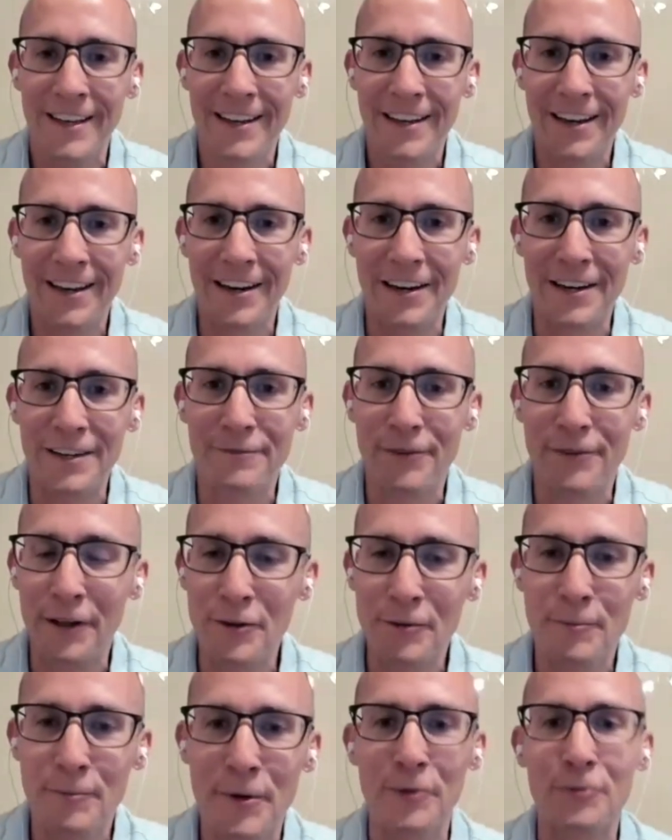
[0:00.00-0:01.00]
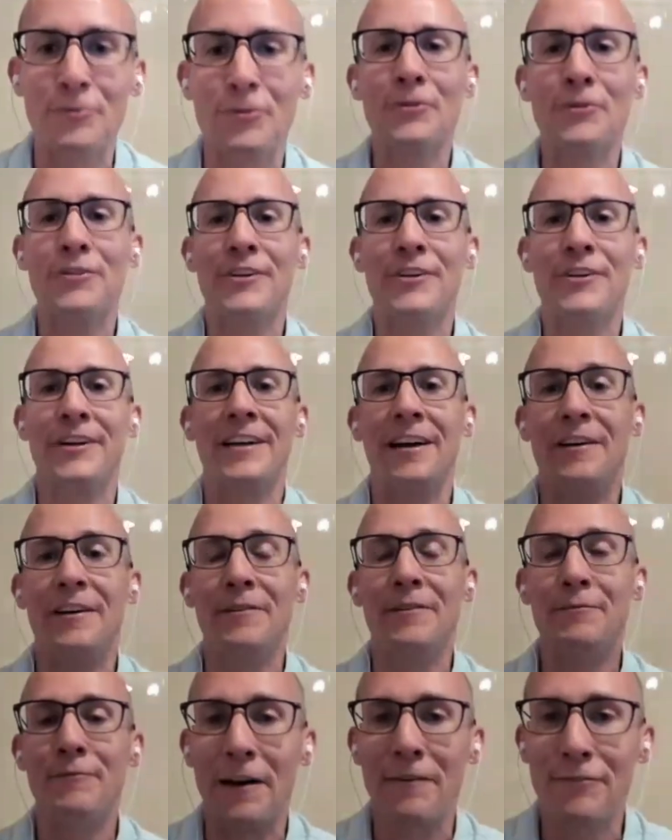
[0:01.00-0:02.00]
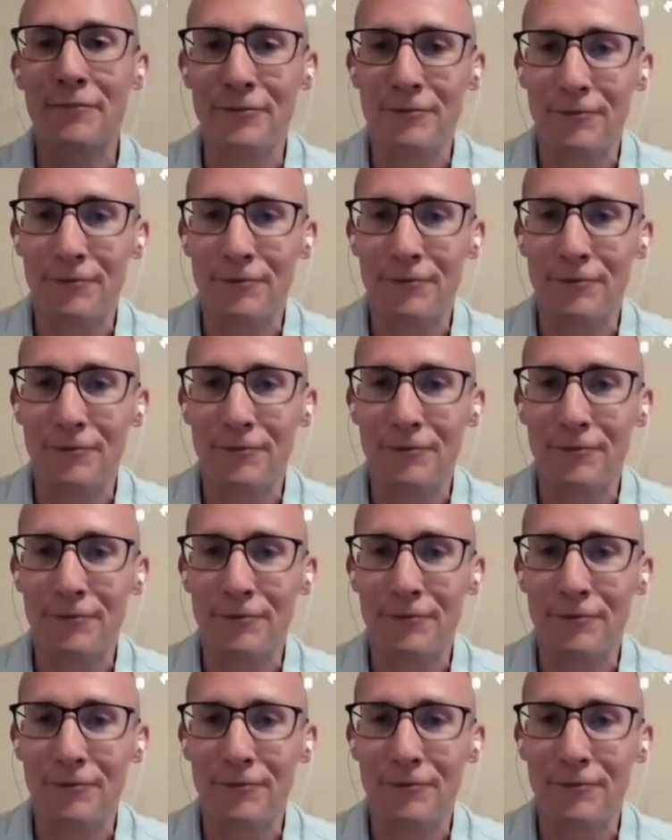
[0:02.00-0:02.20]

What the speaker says: Father Piotr Roszak, I've